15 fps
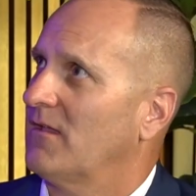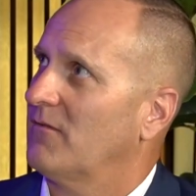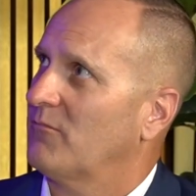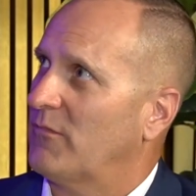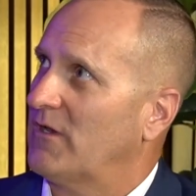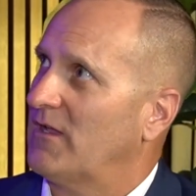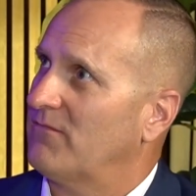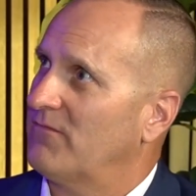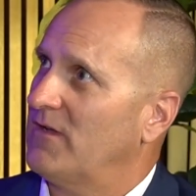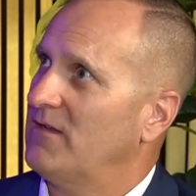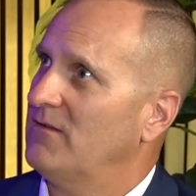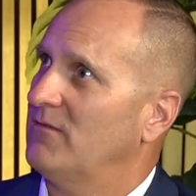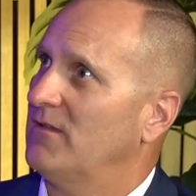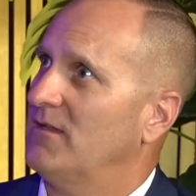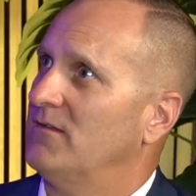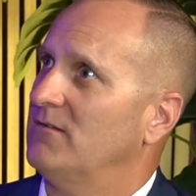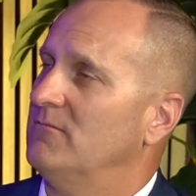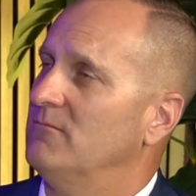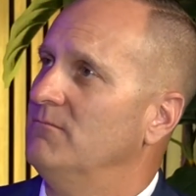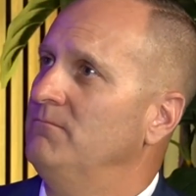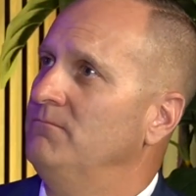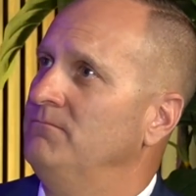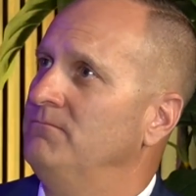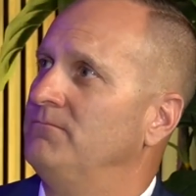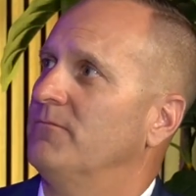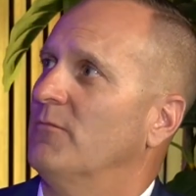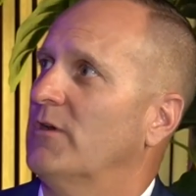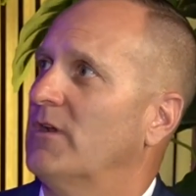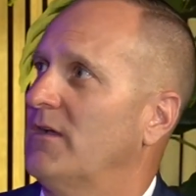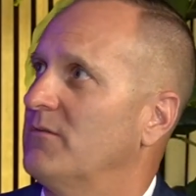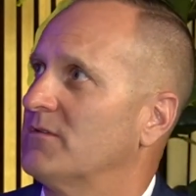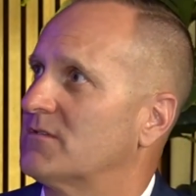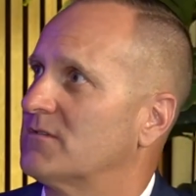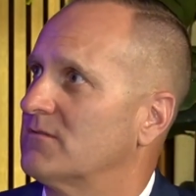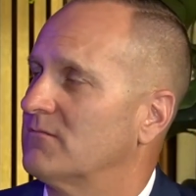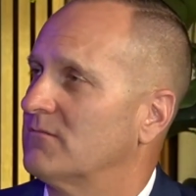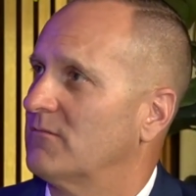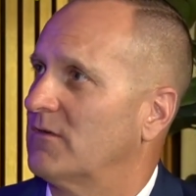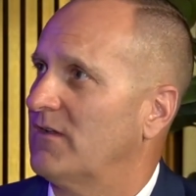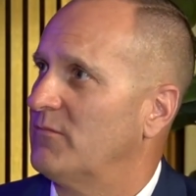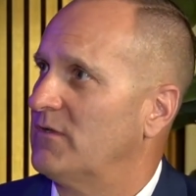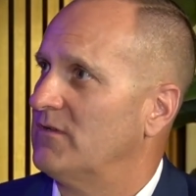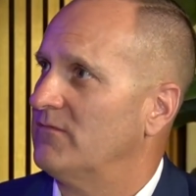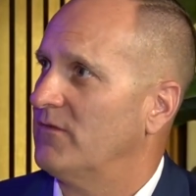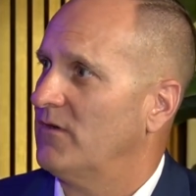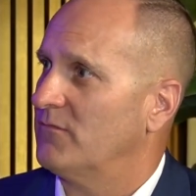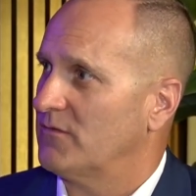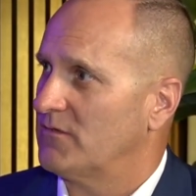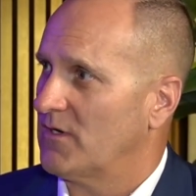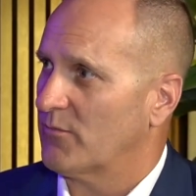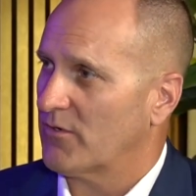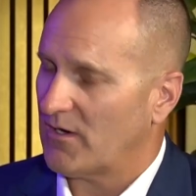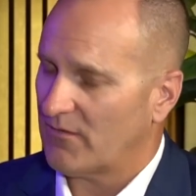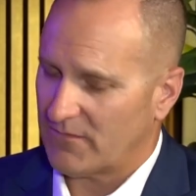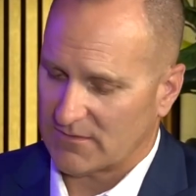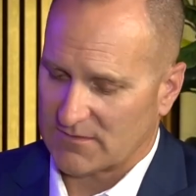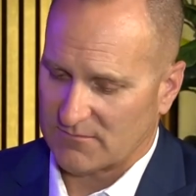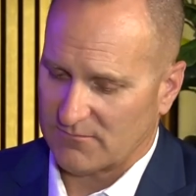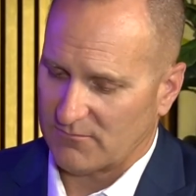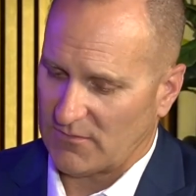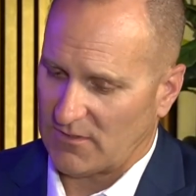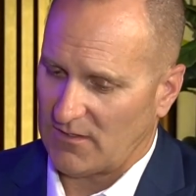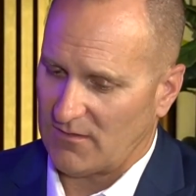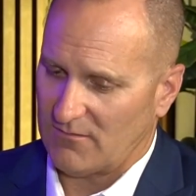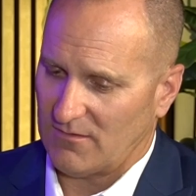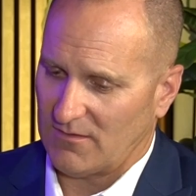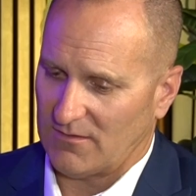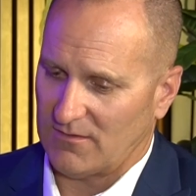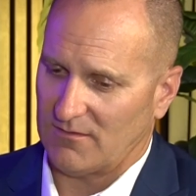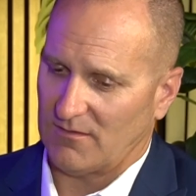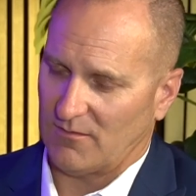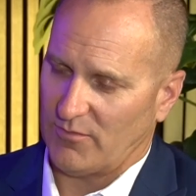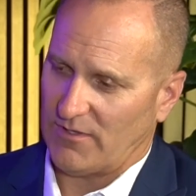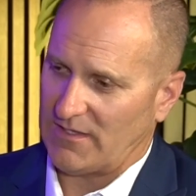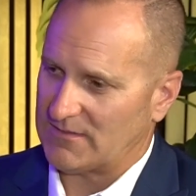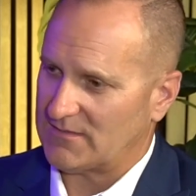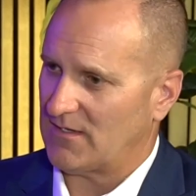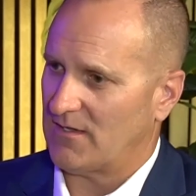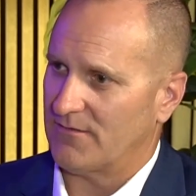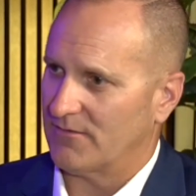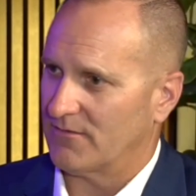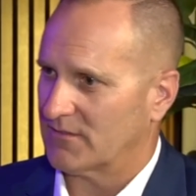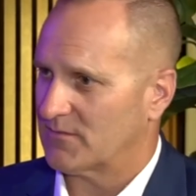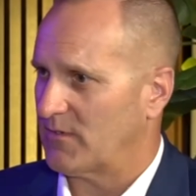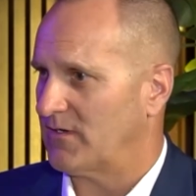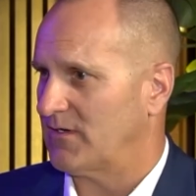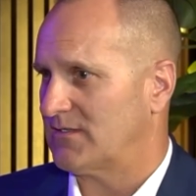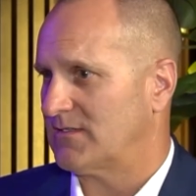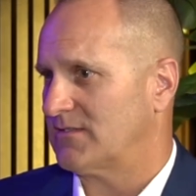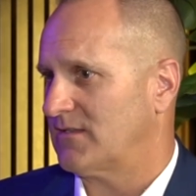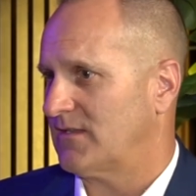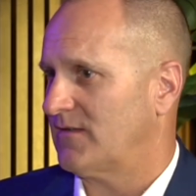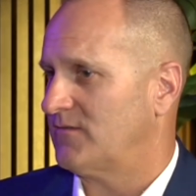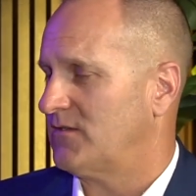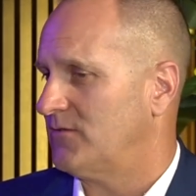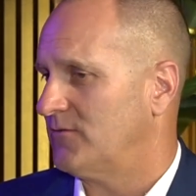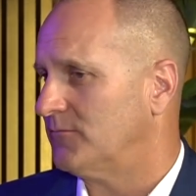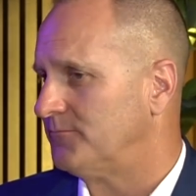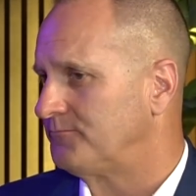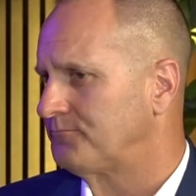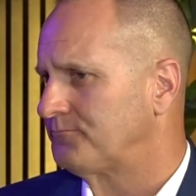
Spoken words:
But I find that when I've been involved with nonprofits, and it applies to other experiences in life too,